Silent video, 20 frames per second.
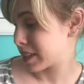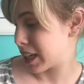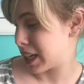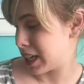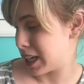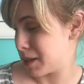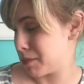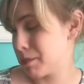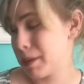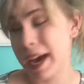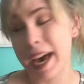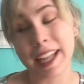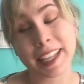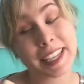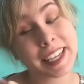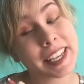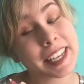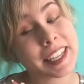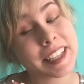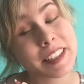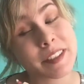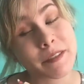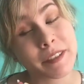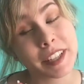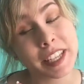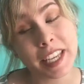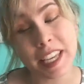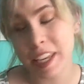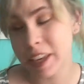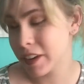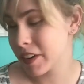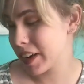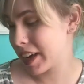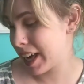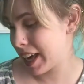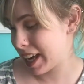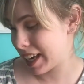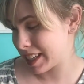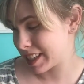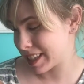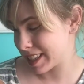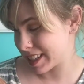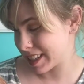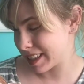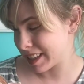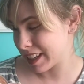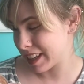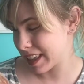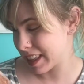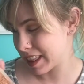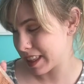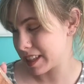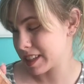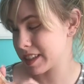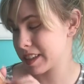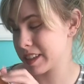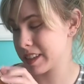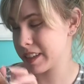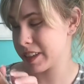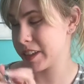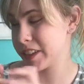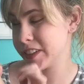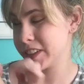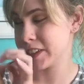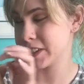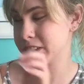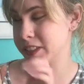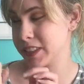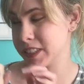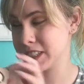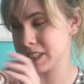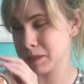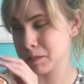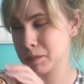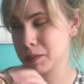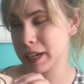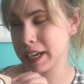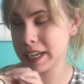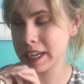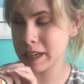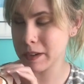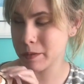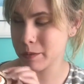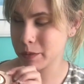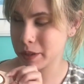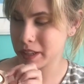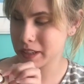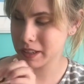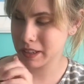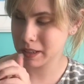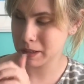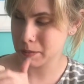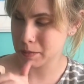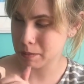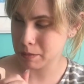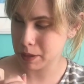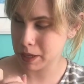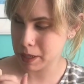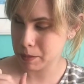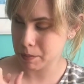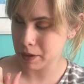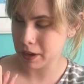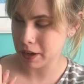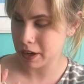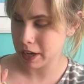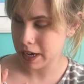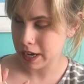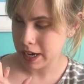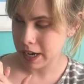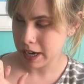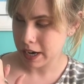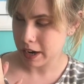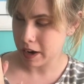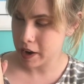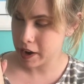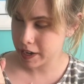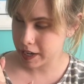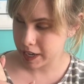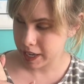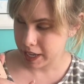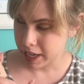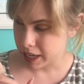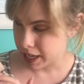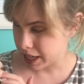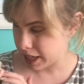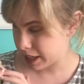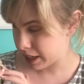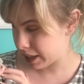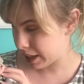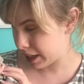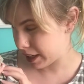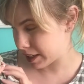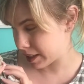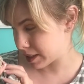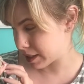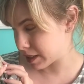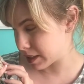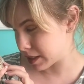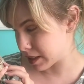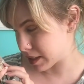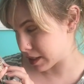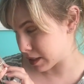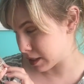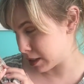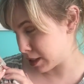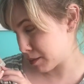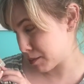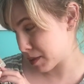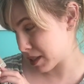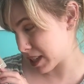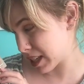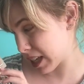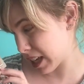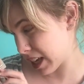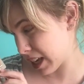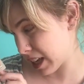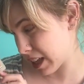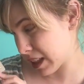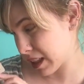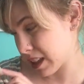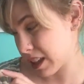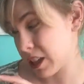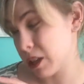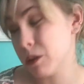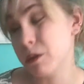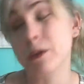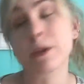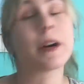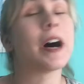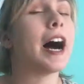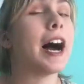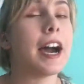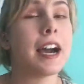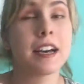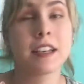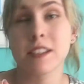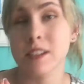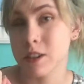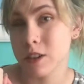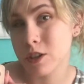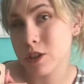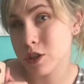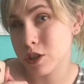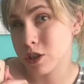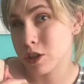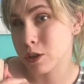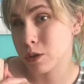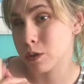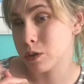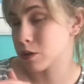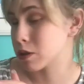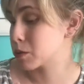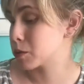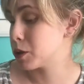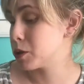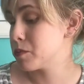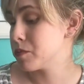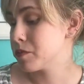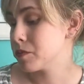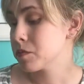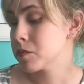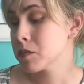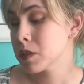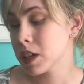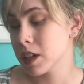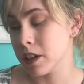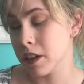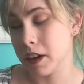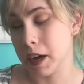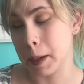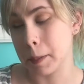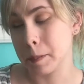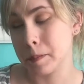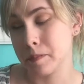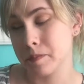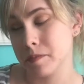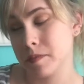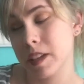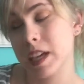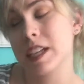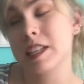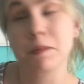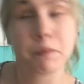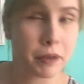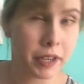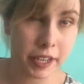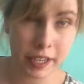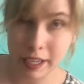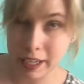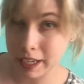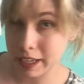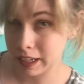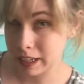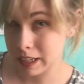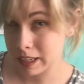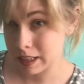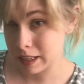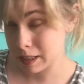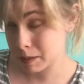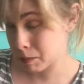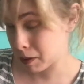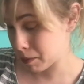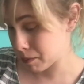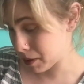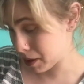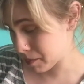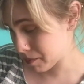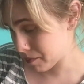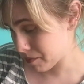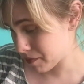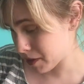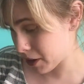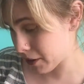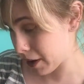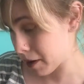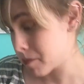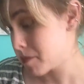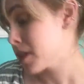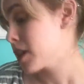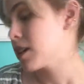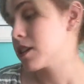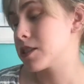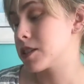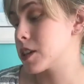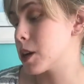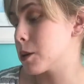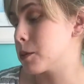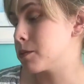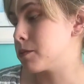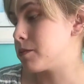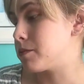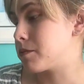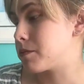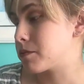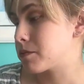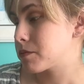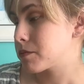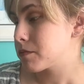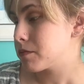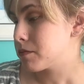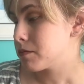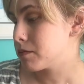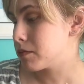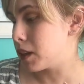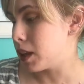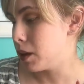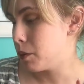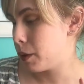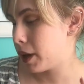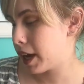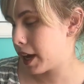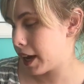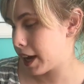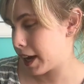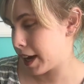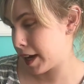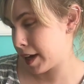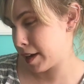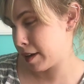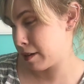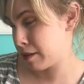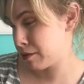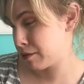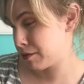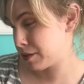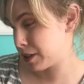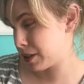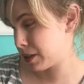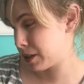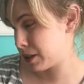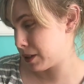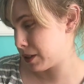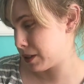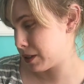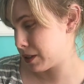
palette. It's really cute. It has like this cute little bread with peanut butter on it. It has lips and the cute little eyes are so adorable. Okay, let's break into this puppy. Okay, so we have